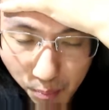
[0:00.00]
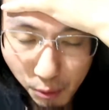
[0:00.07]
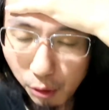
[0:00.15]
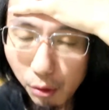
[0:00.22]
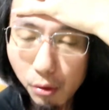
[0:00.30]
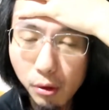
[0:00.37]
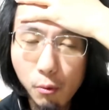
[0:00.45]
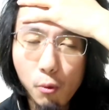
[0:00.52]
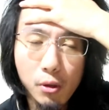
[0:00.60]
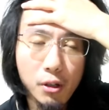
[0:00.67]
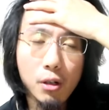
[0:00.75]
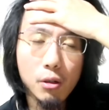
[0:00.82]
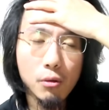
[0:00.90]
you know the
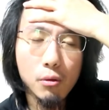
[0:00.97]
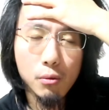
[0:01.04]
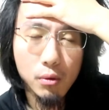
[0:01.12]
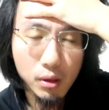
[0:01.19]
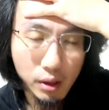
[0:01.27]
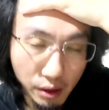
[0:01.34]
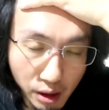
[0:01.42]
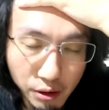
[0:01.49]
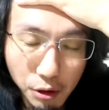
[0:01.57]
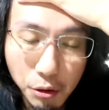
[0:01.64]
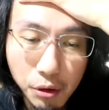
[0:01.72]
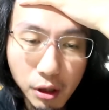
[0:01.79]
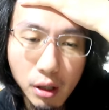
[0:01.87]
the whole
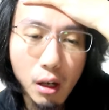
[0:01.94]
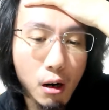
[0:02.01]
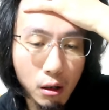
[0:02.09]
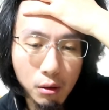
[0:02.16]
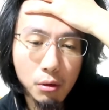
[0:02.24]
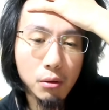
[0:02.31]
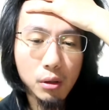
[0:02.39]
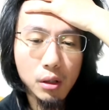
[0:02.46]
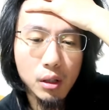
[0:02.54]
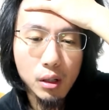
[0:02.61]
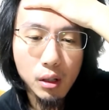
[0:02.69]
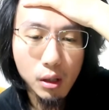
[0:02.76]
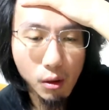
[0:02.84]
you know the whole
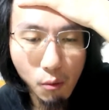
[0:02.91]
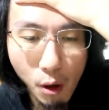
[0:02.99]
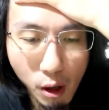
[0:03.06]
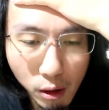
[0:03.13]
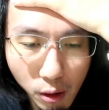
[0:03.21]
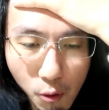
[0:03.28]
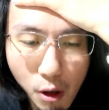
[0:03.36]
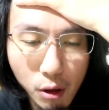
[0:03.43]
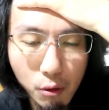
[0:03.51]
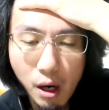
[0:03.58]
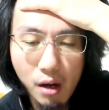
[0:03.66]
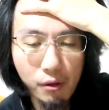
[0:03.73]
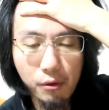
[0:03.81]
War,
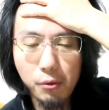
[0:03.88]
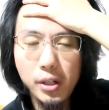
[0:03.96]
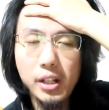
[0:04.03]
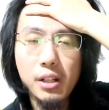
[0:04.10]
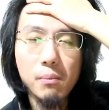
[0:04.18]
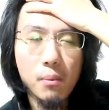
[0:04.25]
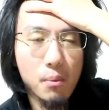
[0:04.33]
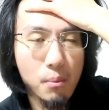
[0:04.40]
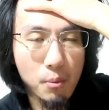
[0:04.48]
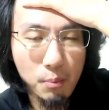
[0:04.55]
Warcraft 3